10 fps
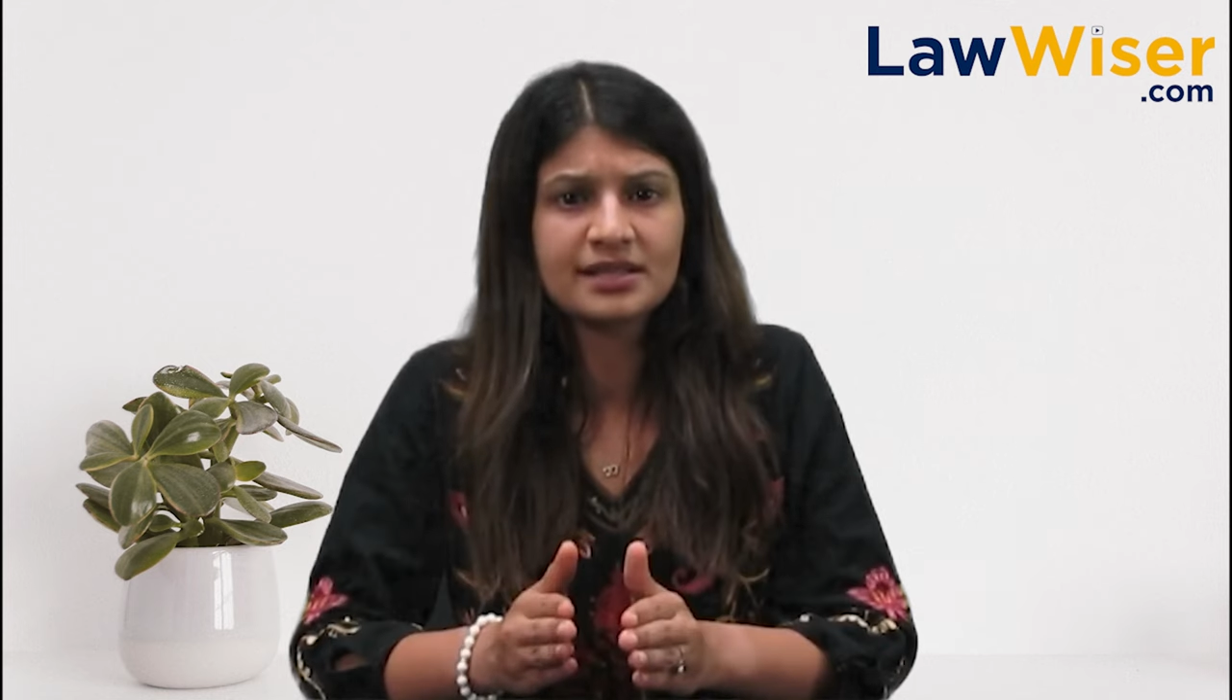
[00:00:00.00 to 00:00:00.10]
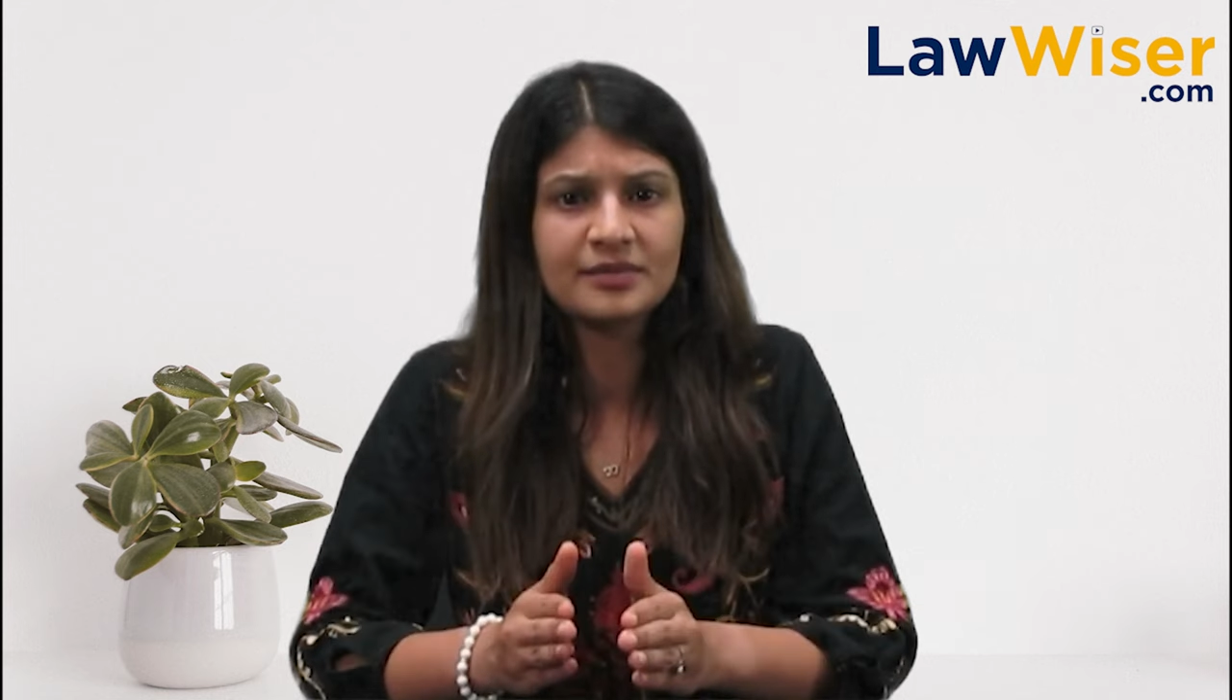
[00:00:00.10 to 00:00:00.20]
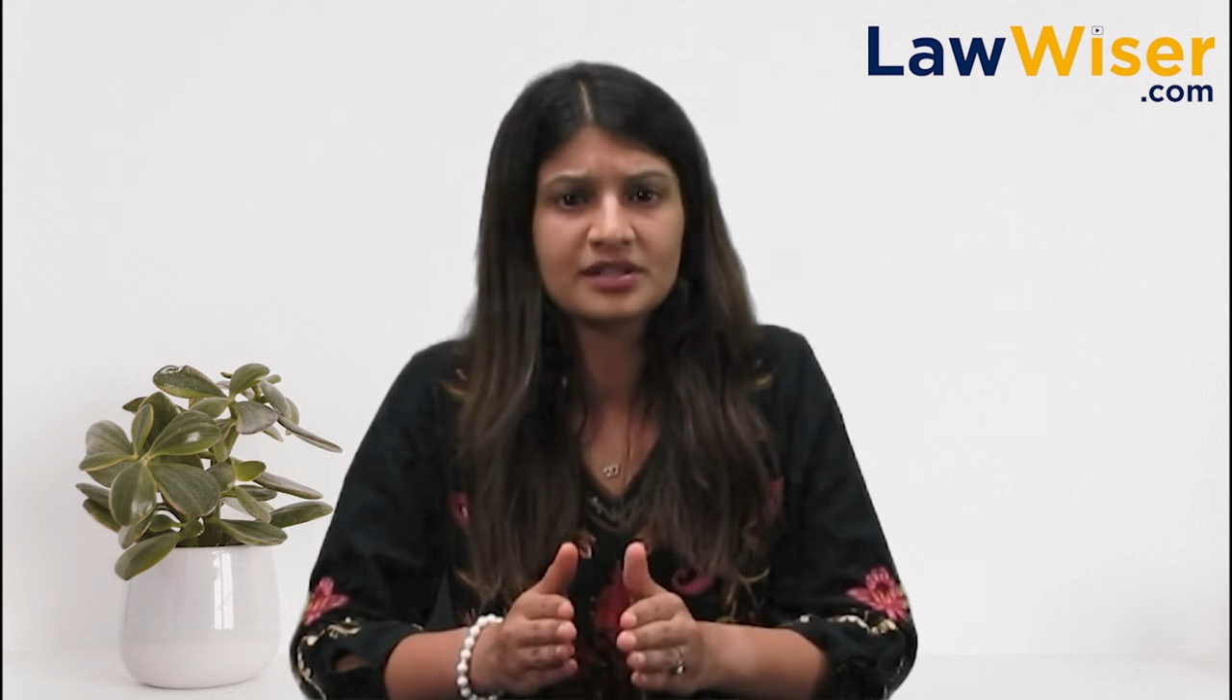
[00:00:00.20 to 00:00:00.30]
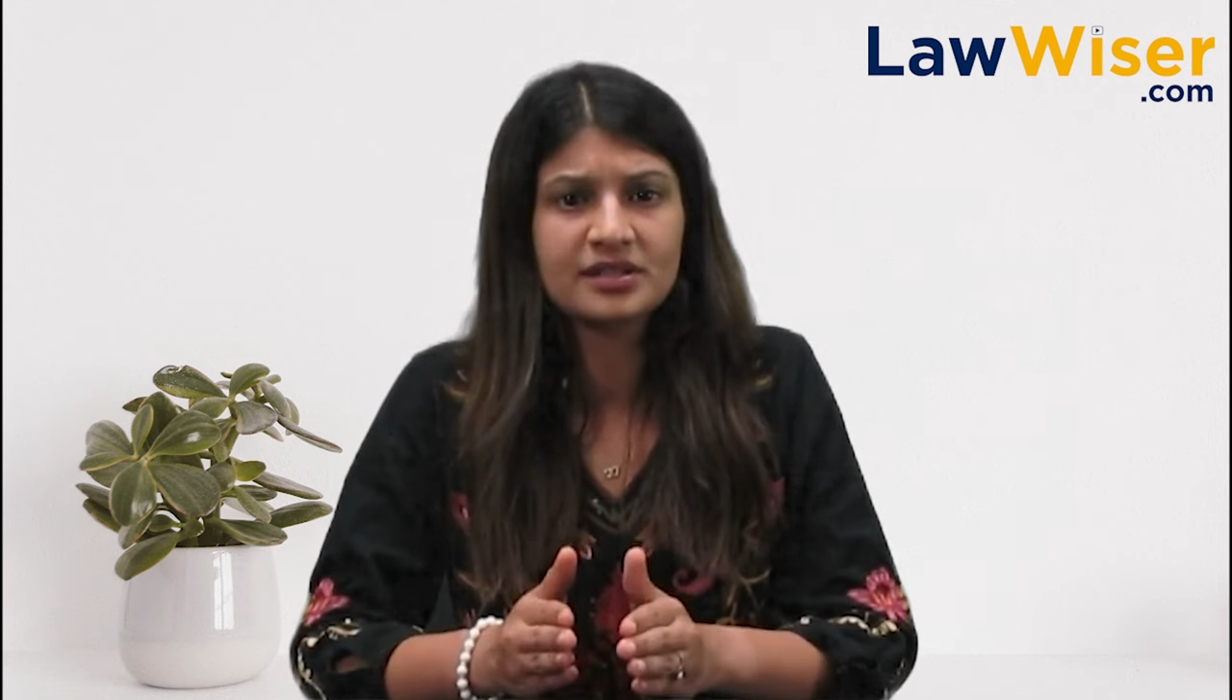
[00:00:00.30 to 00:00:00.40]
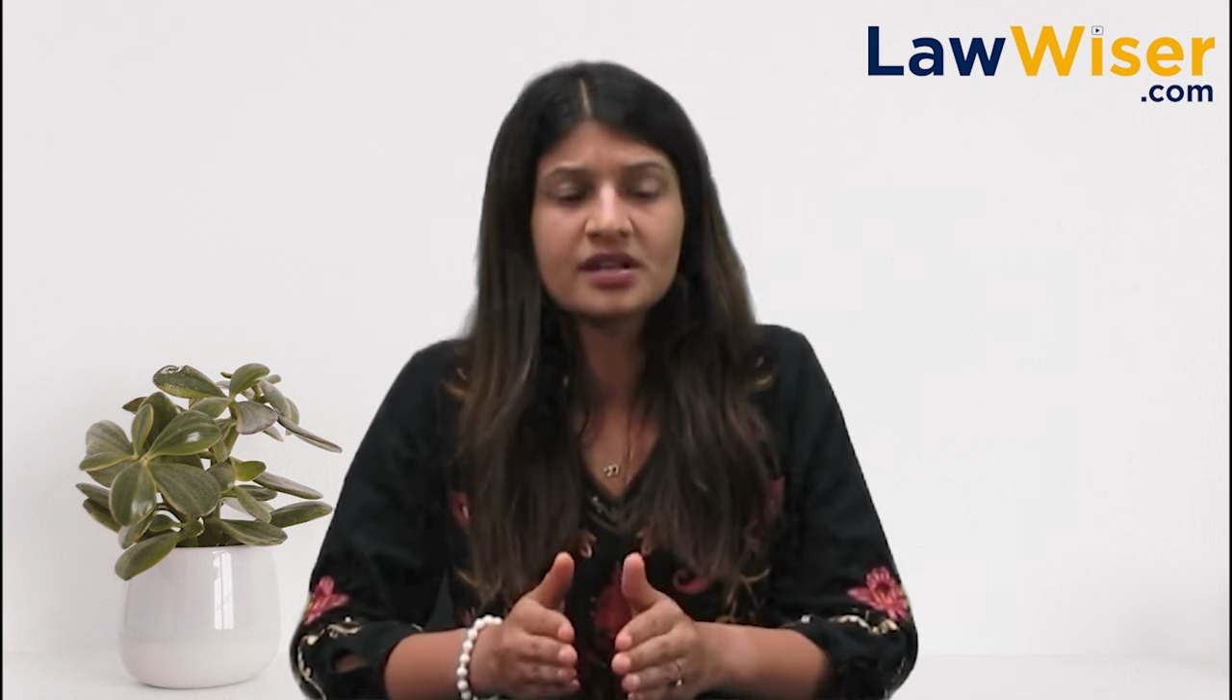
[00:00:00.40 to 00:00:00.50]

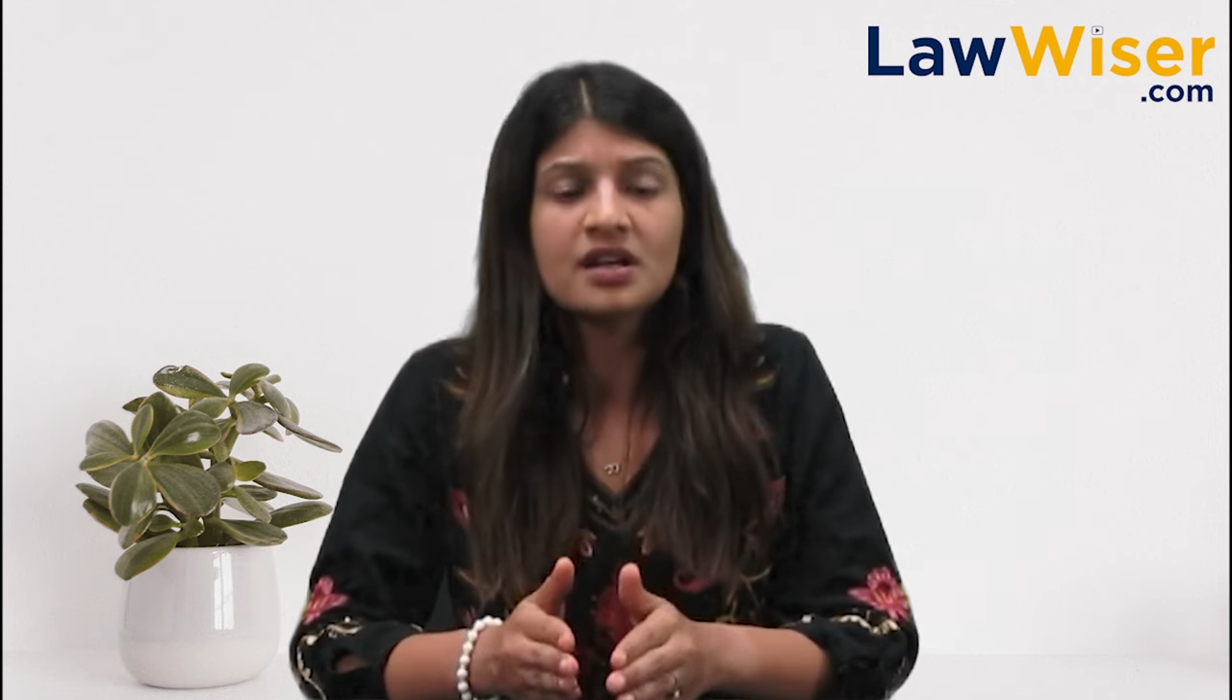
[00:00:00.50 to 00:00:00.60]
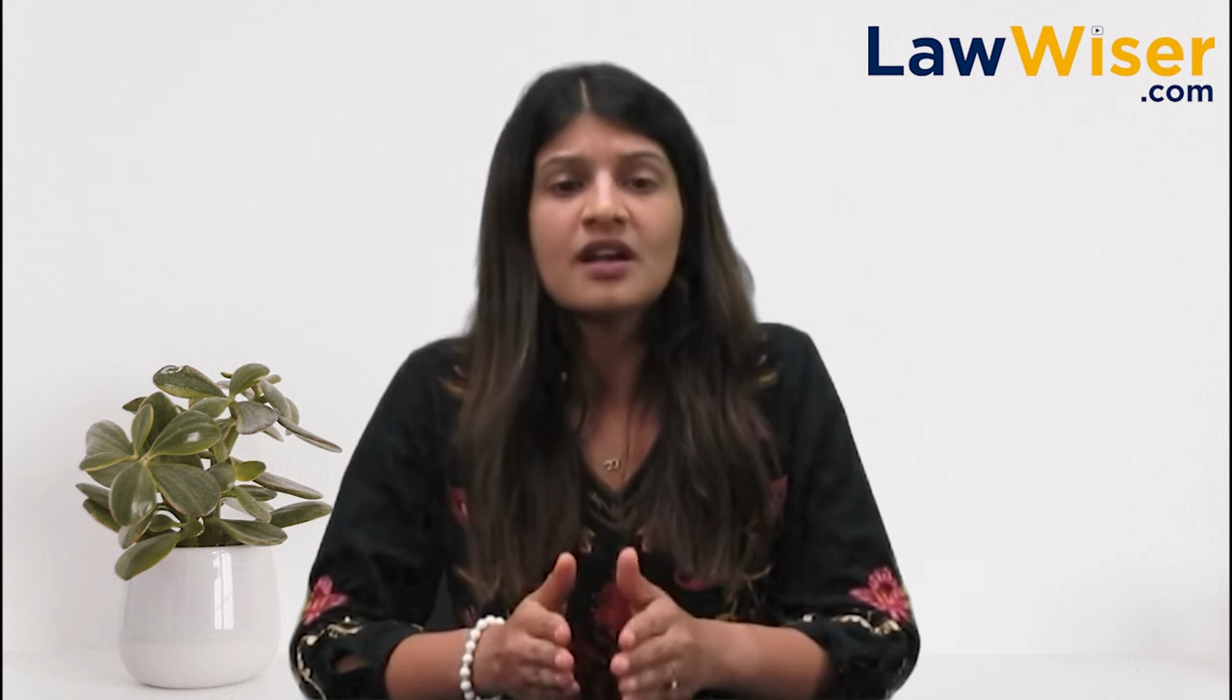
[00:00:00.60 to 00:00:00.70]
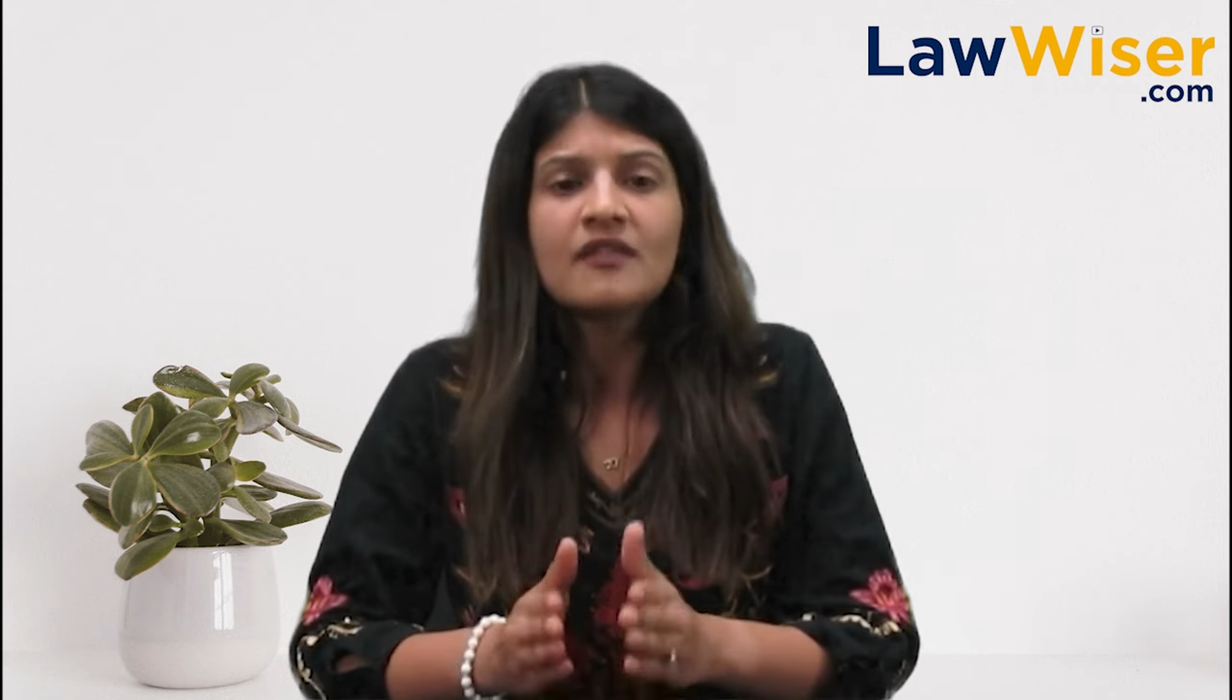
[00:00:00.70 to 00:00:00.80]
Limited,